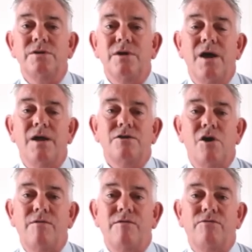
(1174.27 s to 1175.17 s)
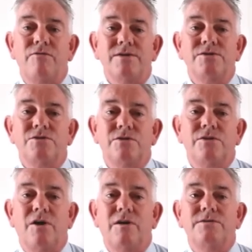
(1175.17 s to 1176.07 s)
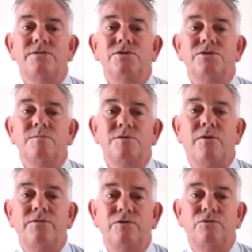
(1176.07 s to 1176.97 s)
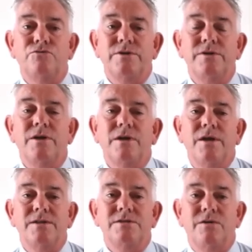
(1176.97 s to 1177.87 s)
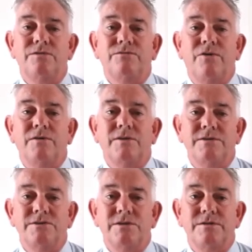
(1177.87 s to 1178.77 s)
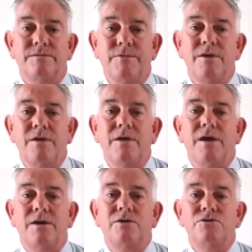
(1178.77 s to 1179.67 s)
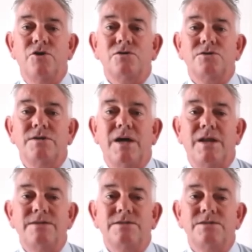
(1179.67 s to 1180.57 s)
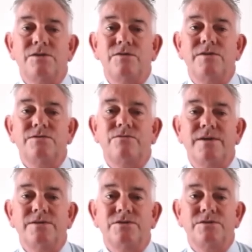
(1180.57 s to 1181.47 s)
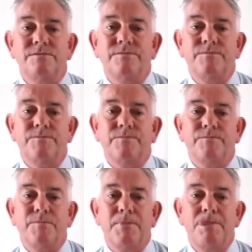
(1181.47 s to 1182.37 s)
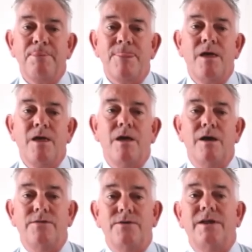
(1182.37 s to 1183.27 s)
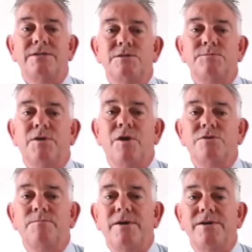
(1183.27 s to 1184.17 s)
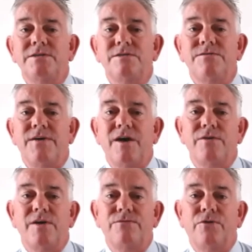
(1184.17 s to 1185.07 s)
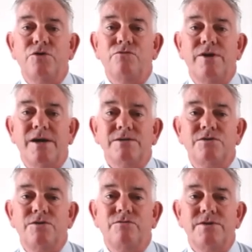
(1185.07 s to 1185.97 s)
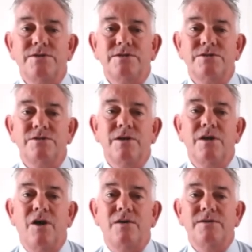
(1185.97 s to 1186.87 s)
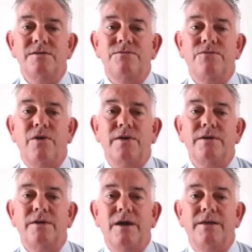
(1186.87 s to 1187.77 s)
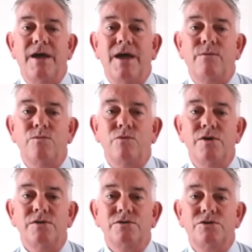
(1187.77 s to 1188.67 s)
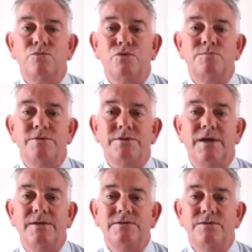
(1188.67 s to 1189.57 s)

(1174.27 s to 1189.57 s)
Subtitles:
and current threats to the island in terms of money laundering and terrorist financing and conducts analysis on these threats. The analysis becomes the basis of how the FIU reacts to the risks, identifying and how it works towards mitigating them.